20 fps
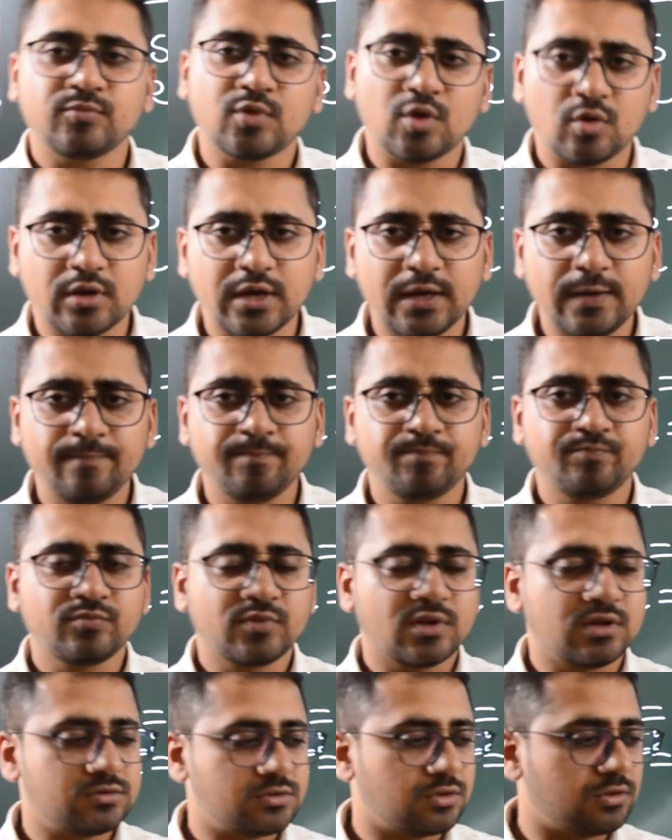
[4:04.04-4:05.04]
Okay,
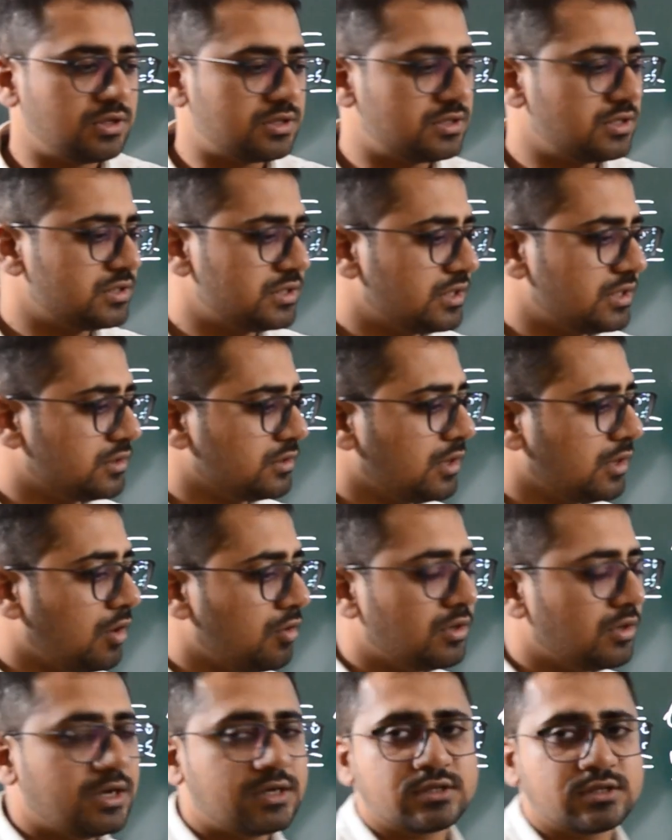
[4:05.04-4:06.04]
so this is it.
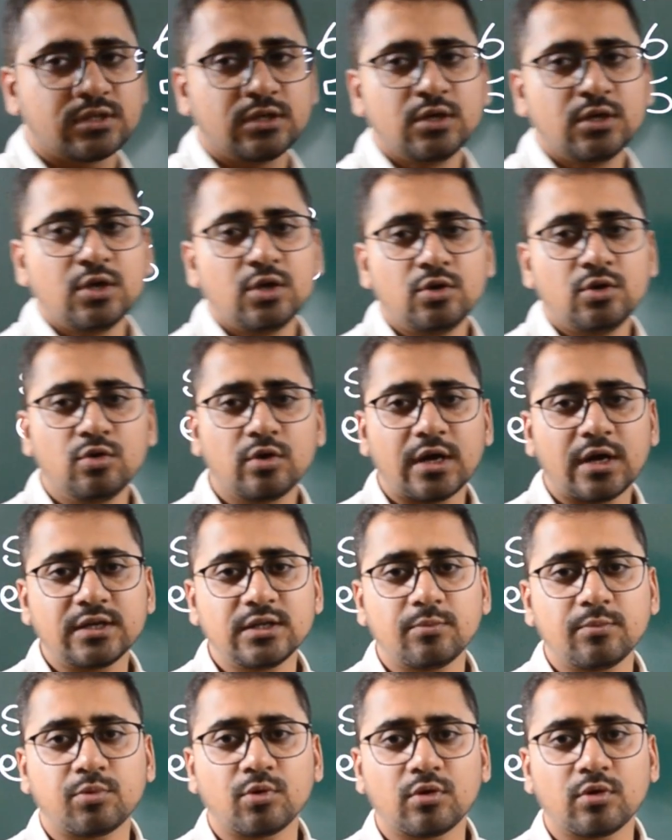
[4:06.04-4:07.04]
Now let's look at
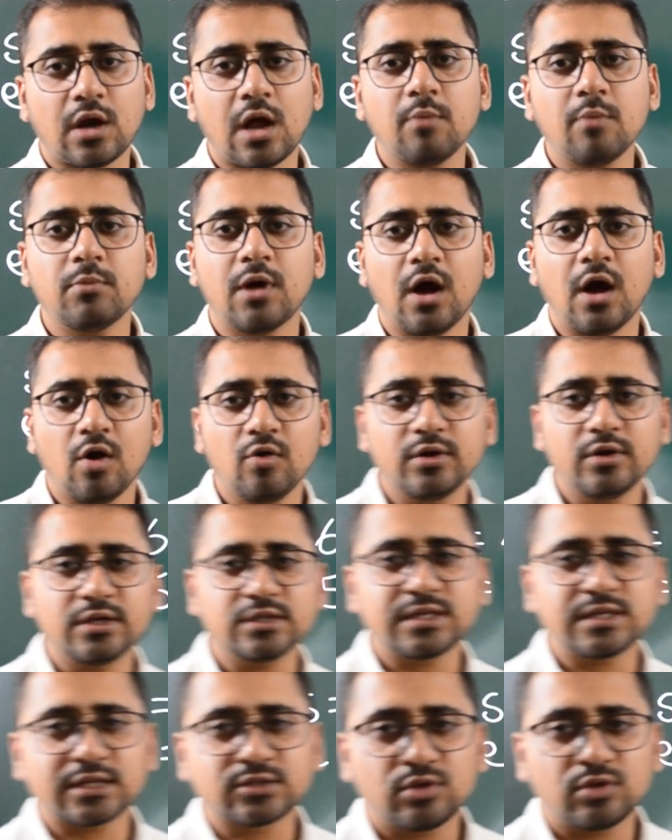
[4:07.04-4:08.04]
the program, how it
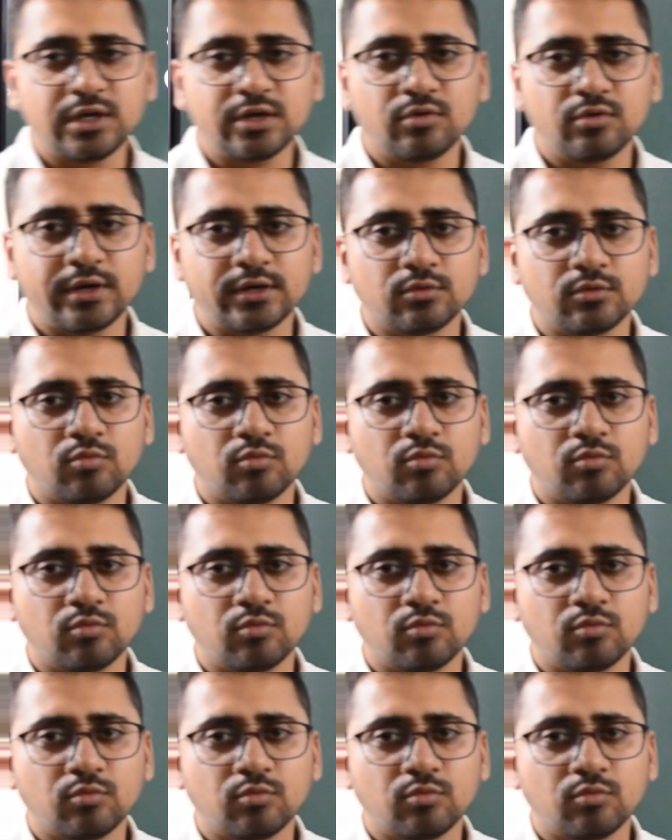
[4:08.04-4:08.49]
is actually going to